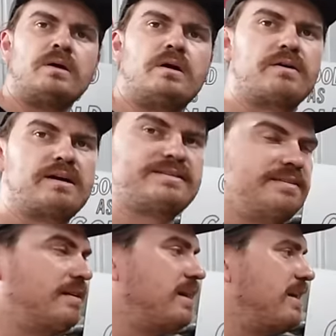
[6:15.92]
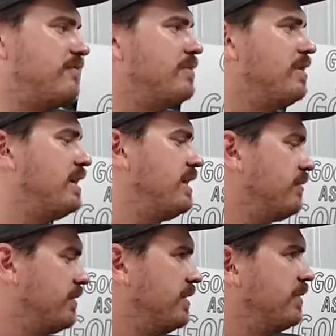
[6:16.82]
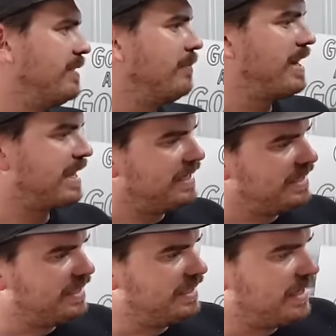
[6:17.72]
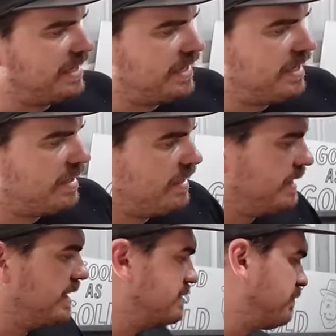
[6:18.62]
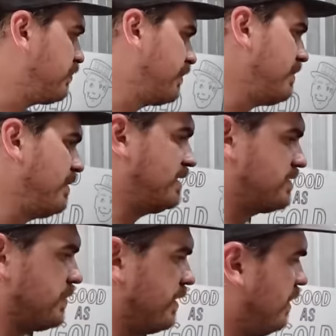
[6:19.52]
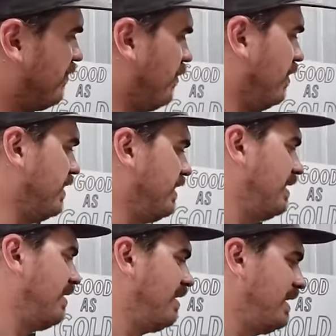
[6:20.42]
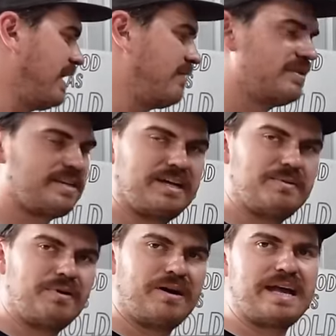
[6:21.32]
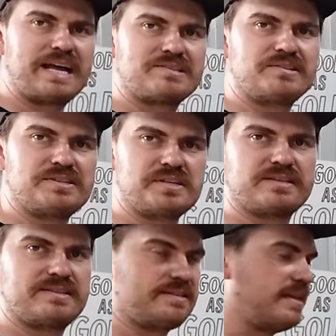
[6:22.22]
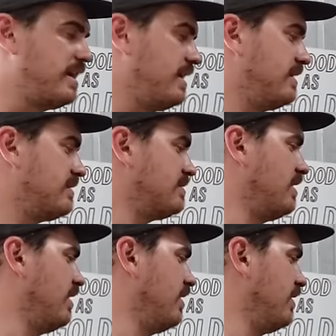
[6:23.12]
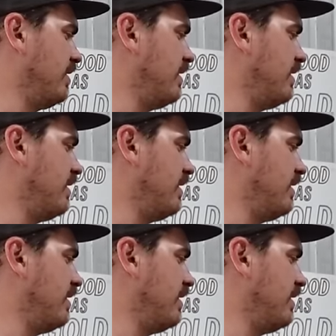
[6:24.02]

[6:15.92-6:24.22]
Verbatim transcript: Alright, so I have my rear wheel back in here now. It's pretty much where I've want it. I haven't done my axle adjusters yet, so